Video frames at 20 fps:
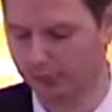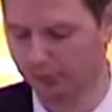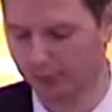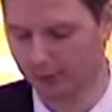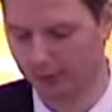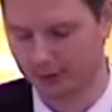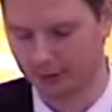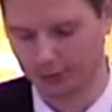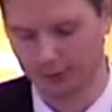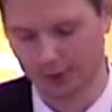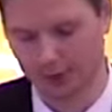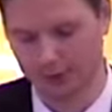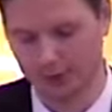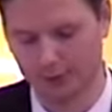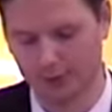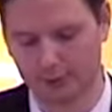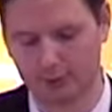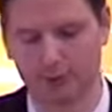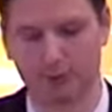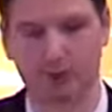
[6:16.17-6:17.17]
minutes matching
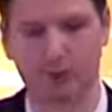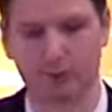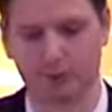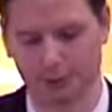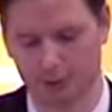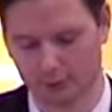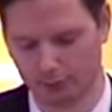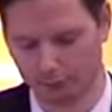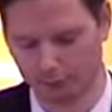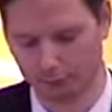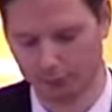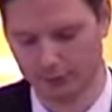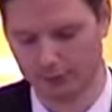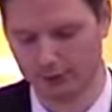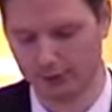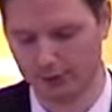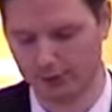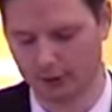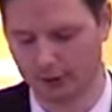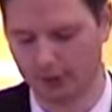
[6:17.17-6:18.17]
the dresses with the woman's
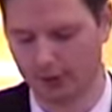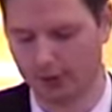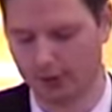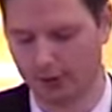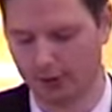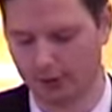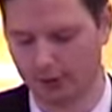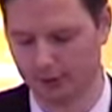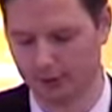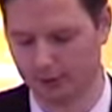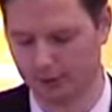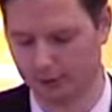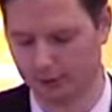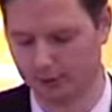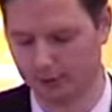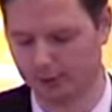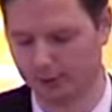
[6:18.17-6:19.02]
skin color and eye color,